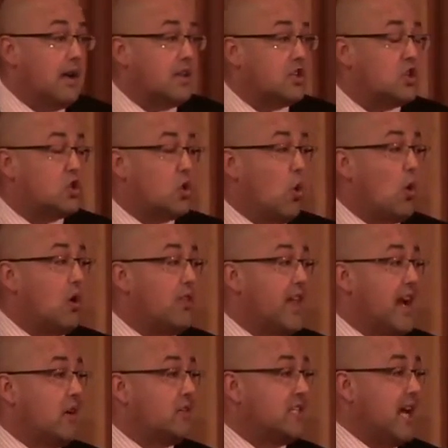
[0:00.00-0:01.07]
store
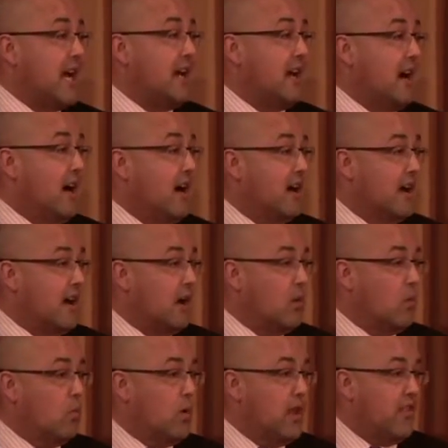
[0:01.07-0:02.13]
their data
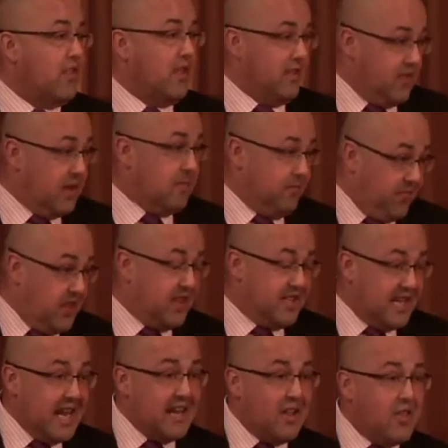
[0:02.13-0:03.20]
with the
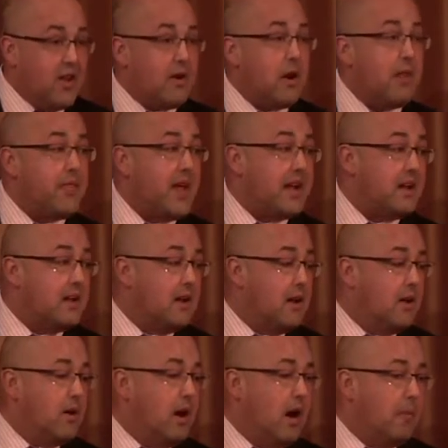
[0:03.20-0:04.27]
data that
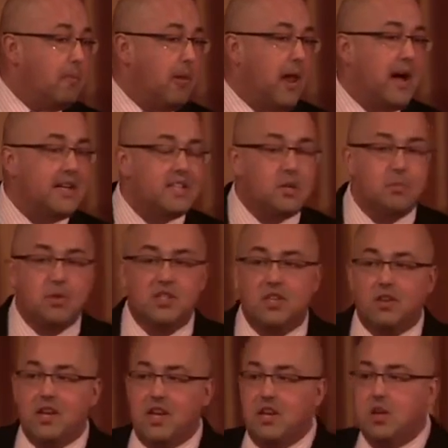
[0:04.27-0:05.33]
applies to
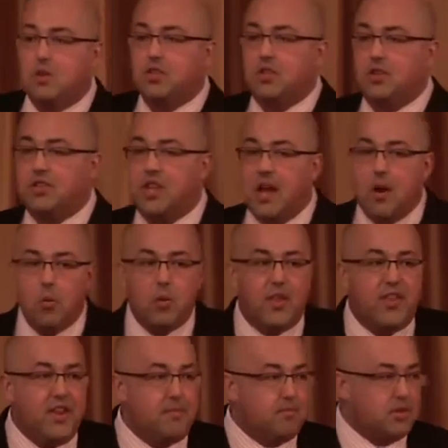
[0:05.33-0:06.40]
Brazilian users
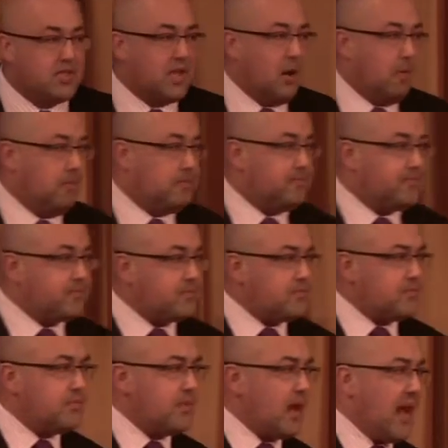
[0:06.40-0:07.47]
within Brazil.
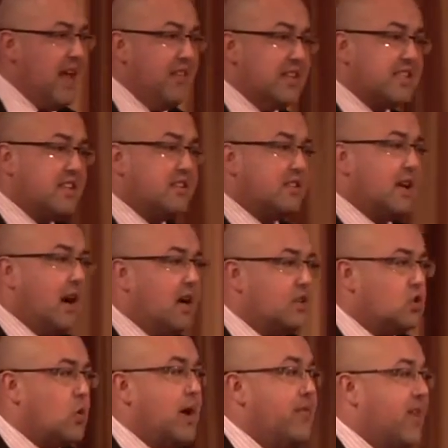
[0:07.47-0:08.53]
And this is a
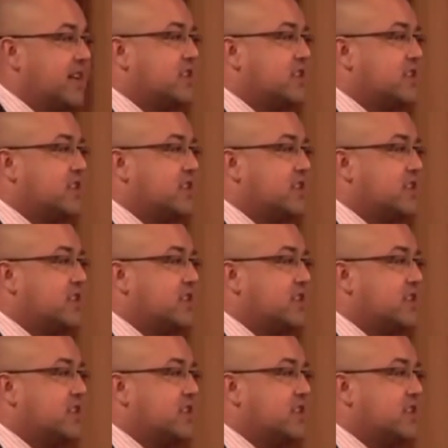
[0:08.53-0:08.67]
trend